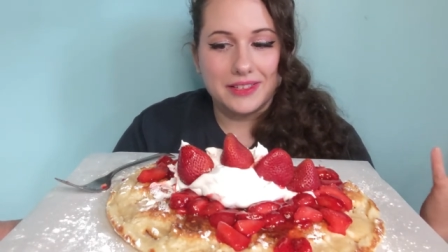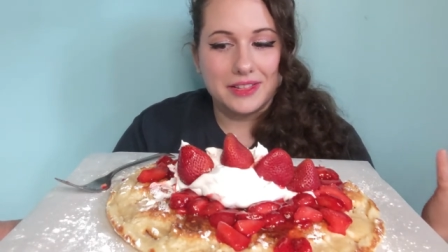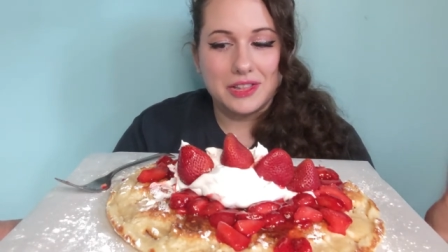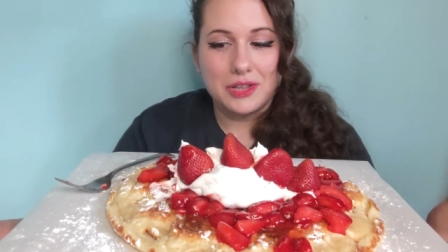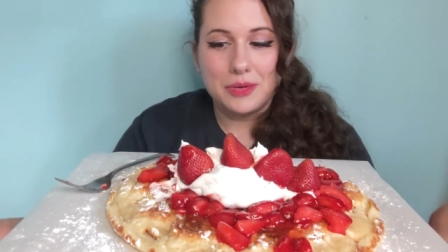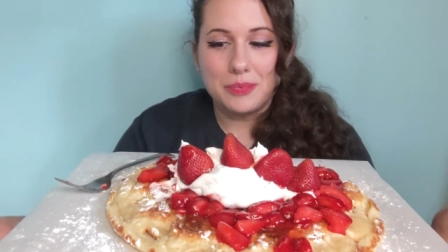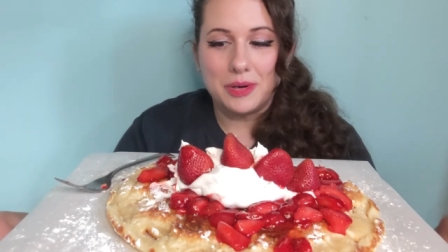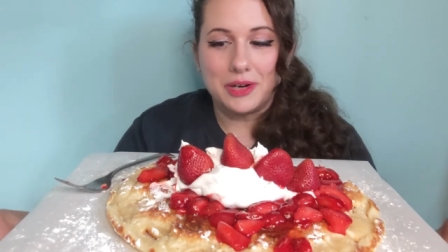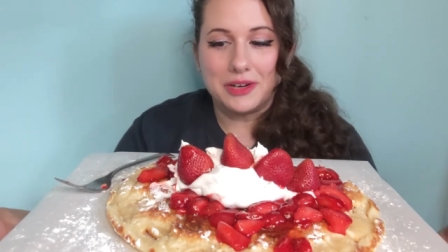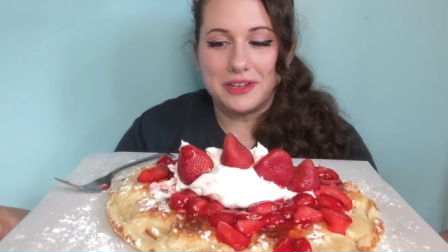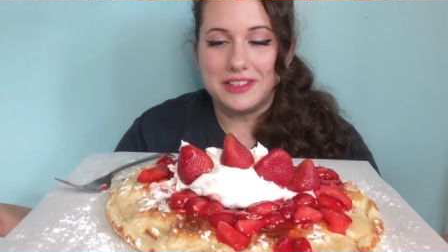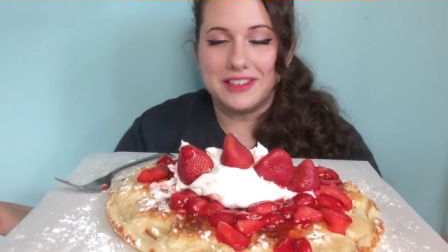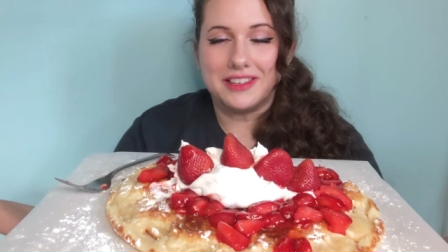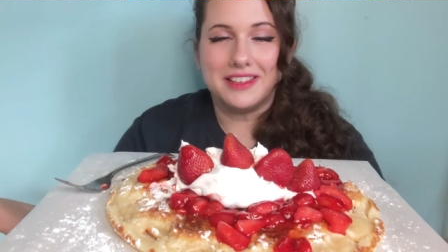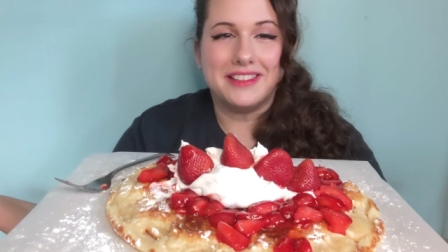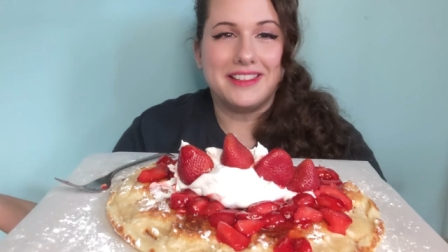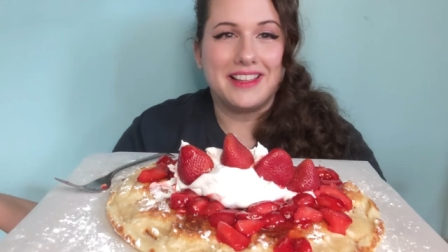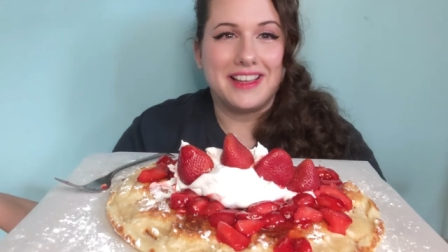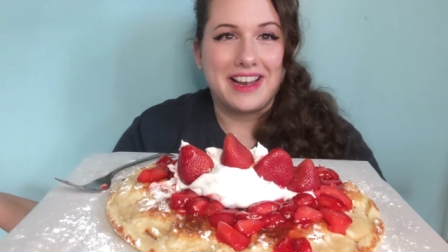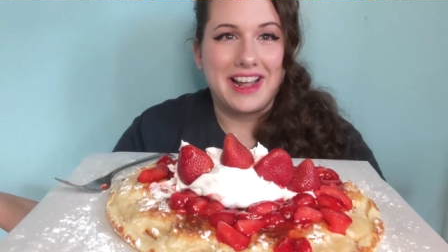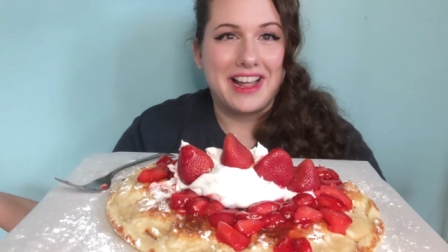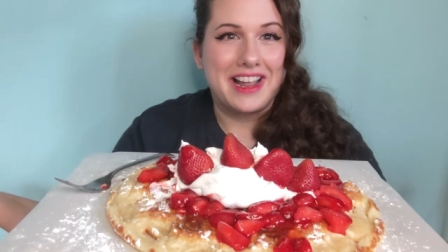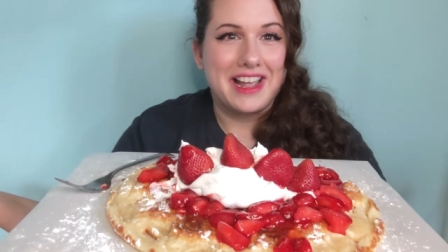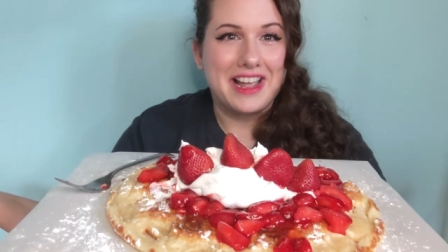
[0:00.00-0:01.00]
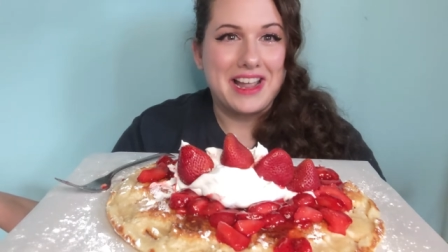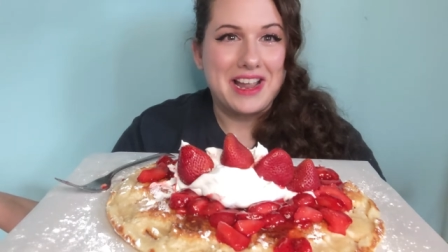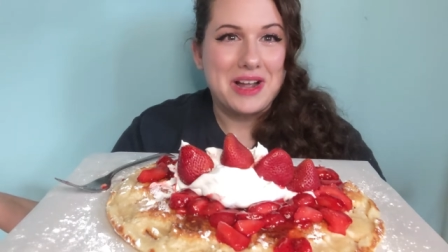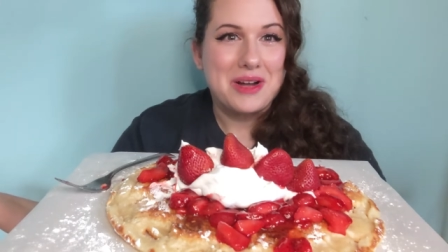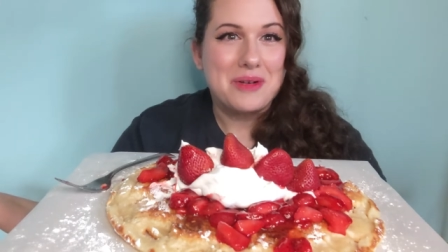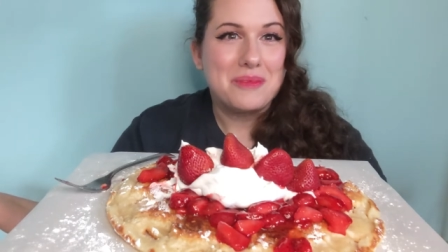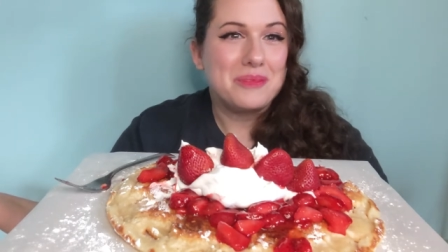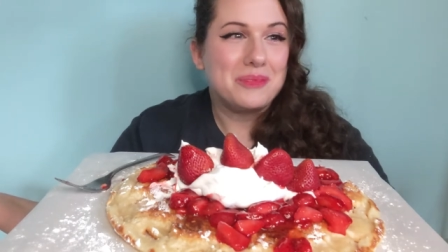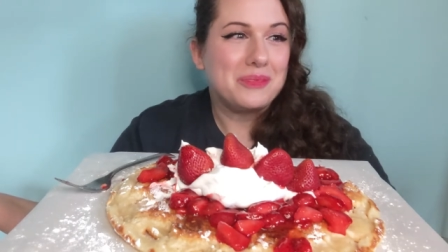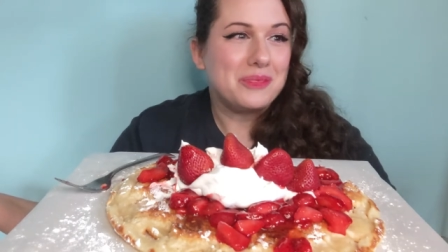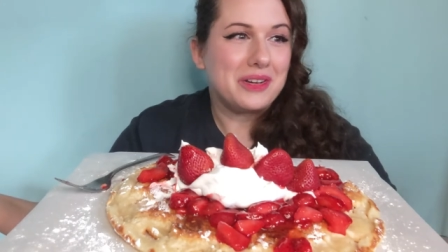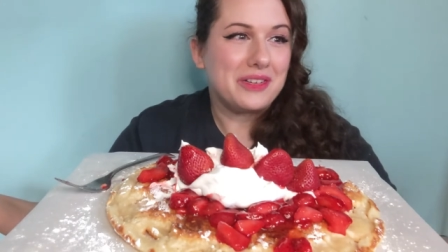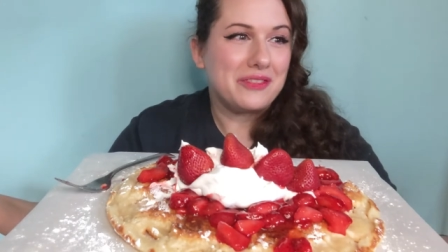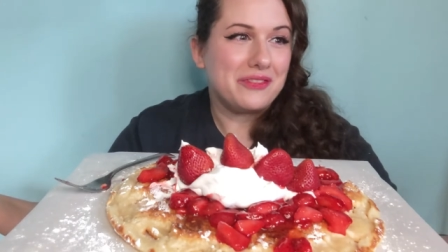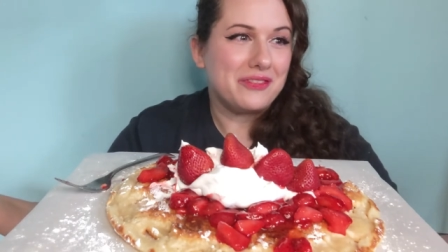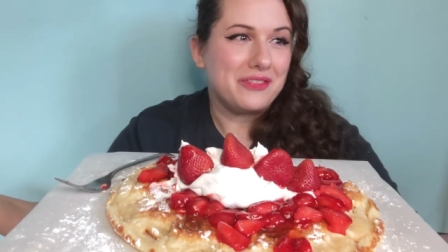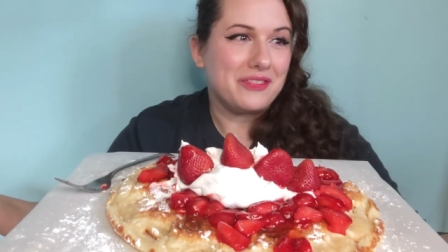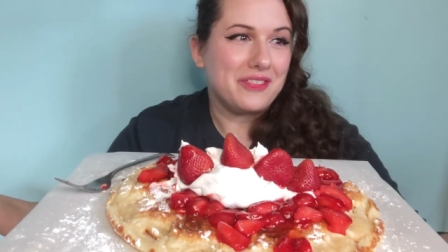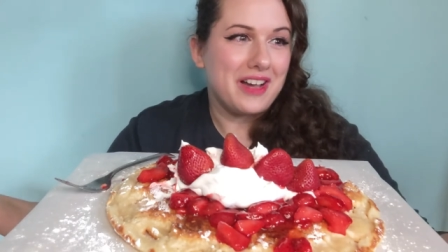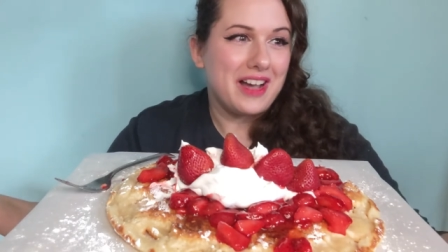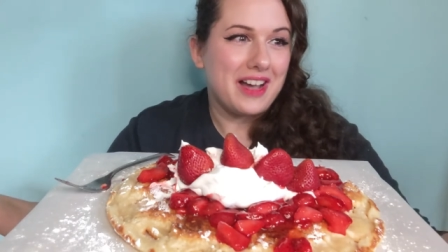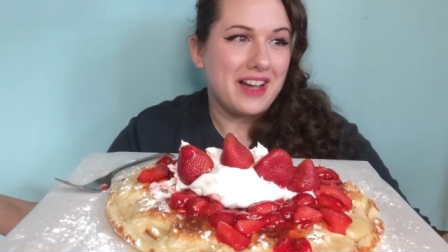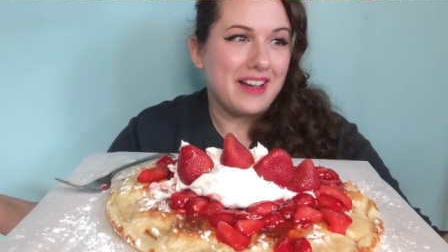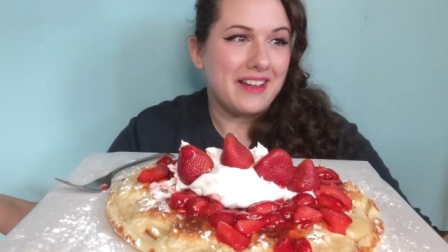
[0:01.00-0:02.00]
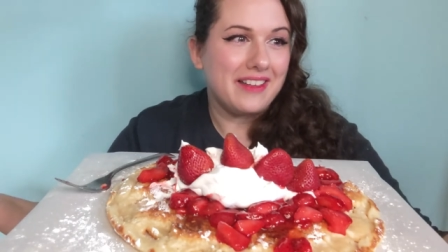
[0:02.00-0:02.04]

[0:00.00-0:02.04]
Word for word: the person that I am, if